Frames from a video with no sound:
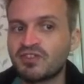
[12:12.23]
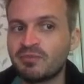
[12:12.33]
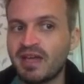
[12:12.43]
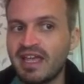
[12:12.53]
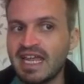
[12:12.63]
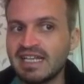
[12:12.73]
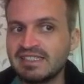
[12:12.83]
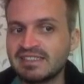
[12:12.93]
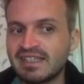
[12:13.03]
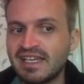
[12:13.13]
from
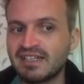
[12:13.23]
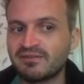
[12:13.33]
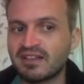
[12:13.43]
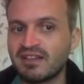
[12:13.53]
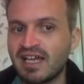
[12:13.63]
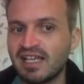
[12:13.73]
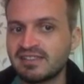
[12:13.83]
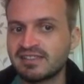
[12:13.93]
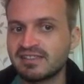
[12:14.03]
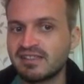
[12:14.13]
inside of the
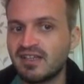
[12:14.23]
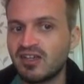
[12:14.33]
class